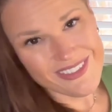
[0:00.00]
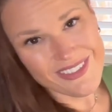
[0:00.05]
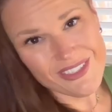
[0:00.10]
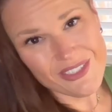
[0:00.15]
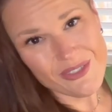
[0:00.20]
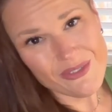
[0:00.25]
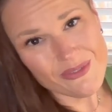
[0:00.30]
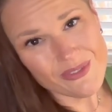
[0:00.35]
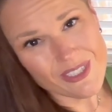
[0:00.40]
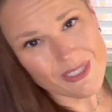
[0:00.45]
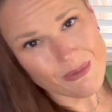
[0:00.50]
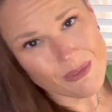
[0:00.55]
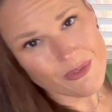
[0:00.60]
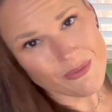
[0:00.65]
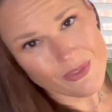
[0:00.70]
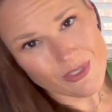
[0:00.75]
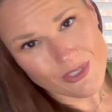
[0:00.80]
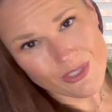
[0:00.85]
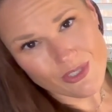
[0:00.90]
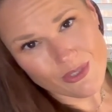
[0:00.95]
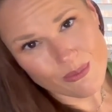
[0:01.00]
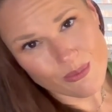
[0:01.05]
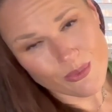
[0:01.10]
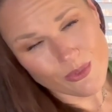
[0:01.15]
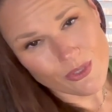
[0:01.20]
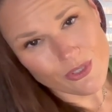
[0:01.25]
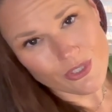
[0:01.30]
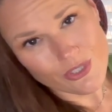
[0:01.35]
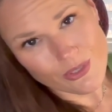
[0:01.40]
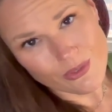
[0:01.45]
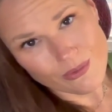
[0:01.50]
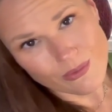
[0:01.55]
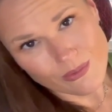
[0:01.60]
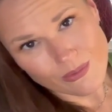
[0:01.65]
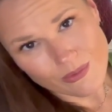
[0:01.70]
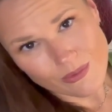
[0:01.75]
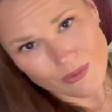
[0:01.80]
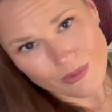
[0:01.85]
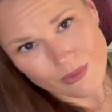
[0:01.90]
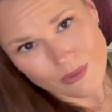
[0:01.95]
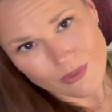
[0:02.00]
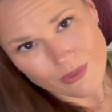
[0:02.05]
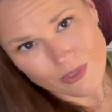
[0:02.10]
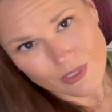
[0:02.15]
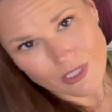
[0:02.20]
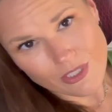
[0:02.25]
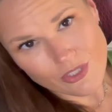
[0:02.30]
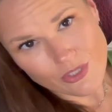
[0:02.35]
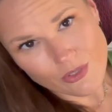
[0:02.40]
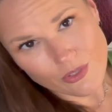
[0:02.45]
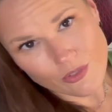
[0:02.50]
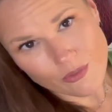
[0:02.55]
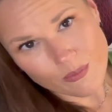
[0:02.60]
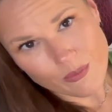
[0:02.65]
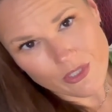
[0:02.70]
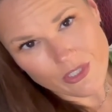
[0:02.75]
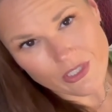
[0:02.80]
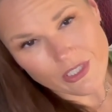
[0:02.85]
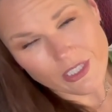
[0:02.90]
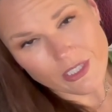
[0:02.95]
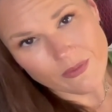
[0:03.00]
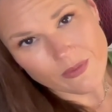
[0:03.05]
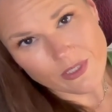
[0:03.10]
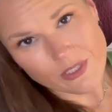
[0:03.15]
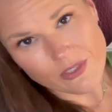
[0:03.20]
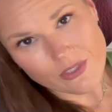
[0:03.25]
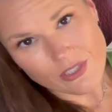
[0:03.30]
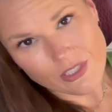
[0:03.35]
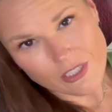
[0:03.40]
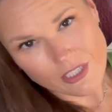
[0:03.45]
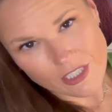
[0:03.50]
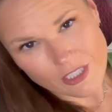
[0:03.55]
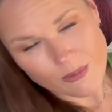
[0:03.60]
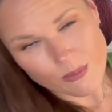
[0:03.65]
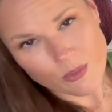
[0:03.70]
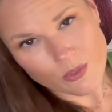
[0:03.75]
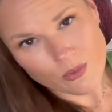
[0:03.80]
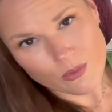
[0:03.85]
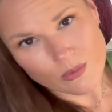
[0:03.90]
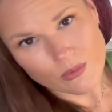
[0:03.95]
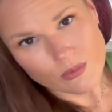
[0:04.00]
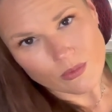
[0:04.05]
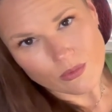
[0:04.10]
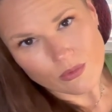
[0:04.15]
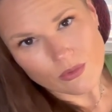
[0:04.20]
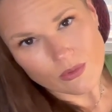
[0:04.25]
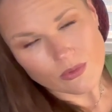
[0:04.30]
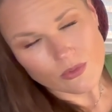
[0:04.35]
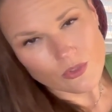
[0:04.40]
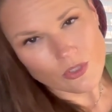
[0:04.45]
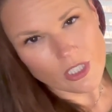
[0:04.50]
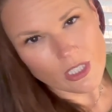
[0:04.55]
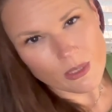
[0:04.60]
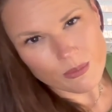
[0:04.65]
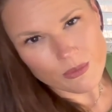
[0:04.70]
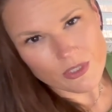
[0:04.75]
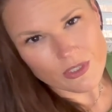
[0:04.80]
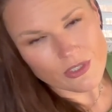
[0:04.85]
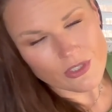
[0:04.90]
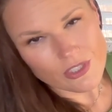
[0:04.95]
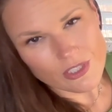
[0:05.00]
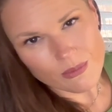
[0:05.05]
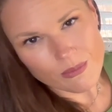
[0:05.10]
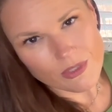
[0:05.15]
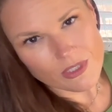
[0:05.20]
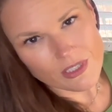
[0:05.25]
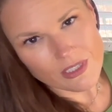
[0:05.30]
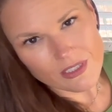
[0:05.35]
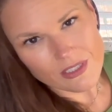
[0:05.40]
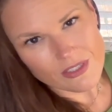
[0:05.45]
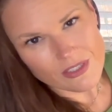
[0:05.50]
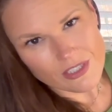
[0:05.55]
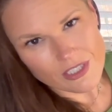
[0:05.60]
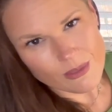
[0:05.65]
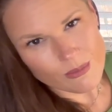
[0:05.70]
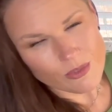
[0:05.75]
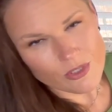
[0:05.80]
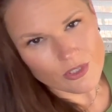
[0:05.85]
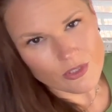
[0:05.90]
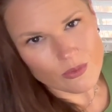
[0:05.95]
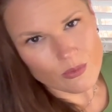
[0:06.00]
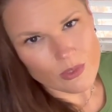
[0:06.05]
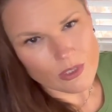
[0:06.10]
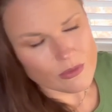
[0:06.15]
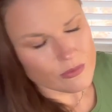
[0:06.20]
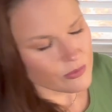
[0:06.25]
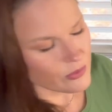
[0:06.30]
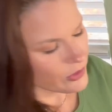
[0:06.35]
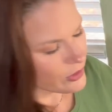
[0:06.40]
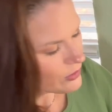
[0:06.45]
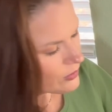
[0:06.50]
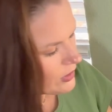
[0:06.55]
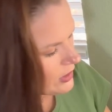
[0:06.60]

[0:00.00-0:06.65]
honey, your family and friends support you. It's your own misgivings that keep you trapped into something that doesn't seem to do well for you.